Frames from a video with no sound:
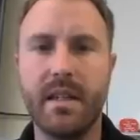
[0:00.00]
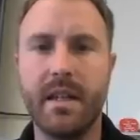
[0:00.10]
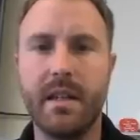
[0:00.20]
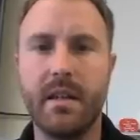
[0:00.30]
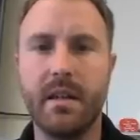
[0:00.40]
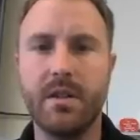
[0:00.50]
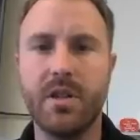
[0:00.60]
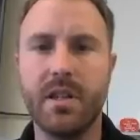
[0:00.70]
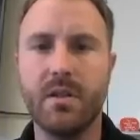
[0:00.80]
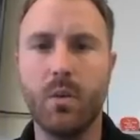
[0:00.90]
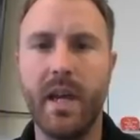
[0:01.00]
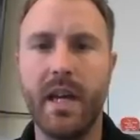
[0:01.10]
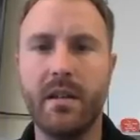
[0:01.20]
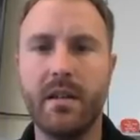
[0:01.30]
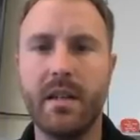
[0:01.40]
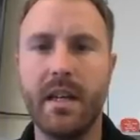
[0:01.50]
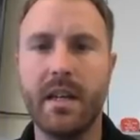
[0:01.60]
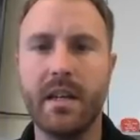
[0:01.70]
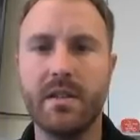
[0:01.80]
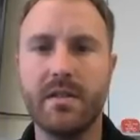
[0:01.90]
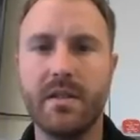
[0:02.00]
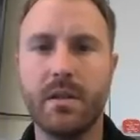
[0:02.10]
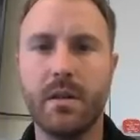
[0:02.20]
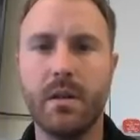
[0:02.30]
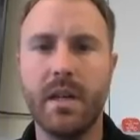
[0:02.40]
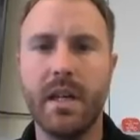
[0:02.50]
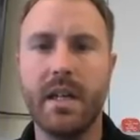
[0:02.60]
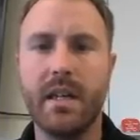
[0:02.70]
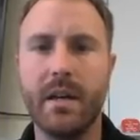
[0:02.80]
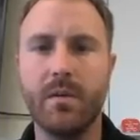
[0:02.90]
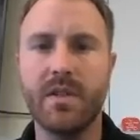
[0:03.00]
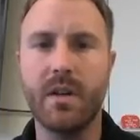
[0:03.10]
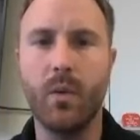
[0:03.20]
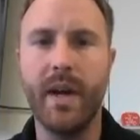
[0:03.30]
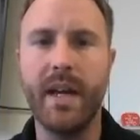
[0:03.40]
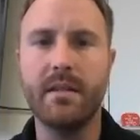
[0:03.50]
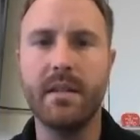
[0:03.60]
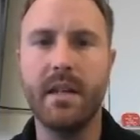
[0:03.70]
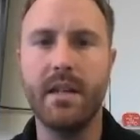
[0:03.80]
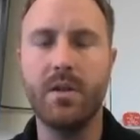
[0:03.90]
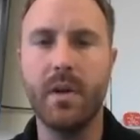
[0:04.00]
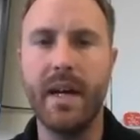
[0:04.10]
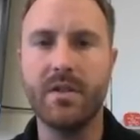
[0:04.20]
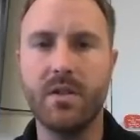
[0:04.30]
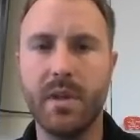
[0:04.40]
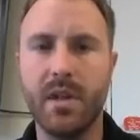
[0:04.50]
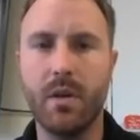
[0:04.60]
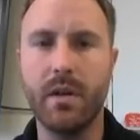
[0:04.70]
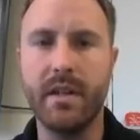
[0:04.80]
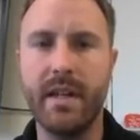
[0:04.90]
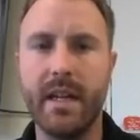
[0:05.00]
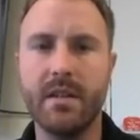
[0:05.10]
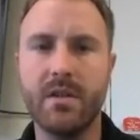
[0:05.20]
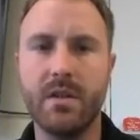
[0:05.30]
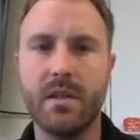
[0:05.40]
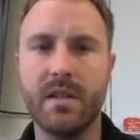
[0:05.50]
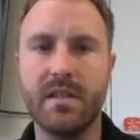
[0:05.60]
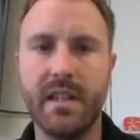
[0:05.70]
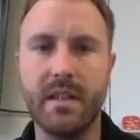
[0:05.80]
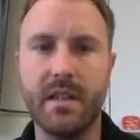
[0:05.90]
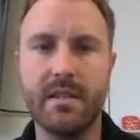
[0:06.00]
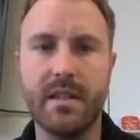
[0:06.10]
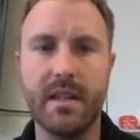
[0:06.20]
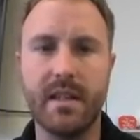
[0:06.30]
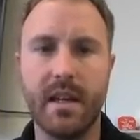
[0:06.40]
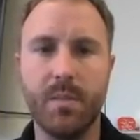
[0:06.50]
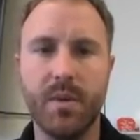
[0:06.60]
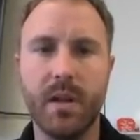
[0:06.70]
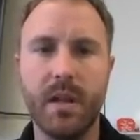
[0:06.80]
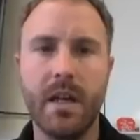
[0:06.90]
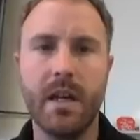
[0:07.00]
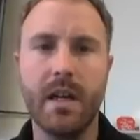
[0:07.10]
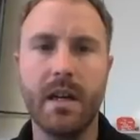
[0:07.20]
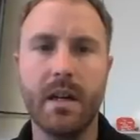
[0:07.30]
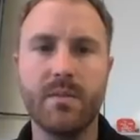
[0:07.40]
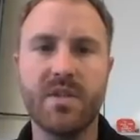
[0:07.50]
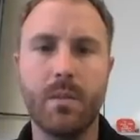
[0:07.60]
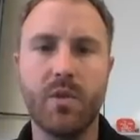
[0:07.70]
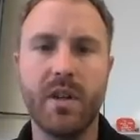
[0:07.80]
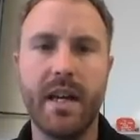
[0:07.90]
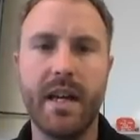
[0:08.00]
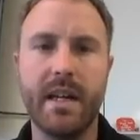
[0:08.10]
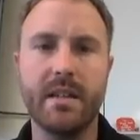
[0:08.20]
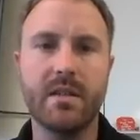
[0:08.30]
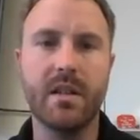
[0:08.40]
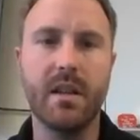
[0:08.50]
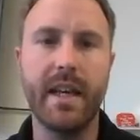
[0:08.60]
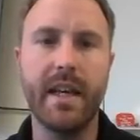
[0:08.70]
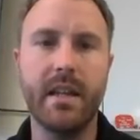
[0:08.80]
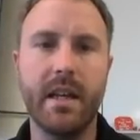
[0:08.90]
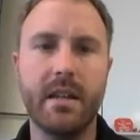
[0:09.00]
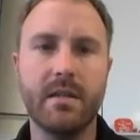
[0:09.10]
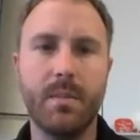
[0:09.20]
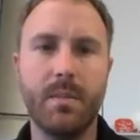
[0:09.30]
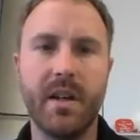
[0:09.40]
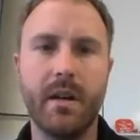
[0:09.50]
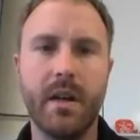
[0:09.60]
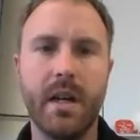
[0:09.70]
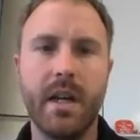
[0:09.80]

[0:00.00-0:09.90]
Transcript: and then adjust the weight getting it to zero and that was our weight, and you were asked to record data. So you can see in this example, um, someone has clay that is up there,